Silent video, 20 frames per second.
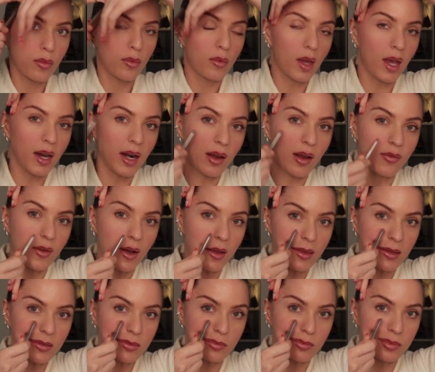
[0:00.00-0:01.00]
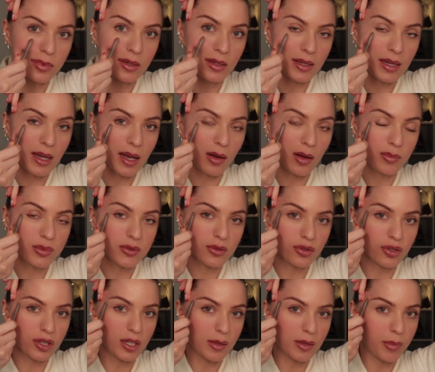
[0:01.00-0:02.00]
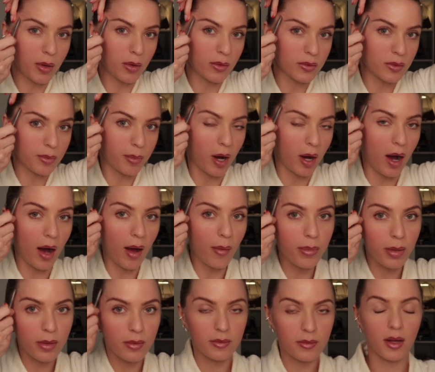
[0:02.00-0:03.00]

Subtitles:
And I find this really helps your cheekbones pop.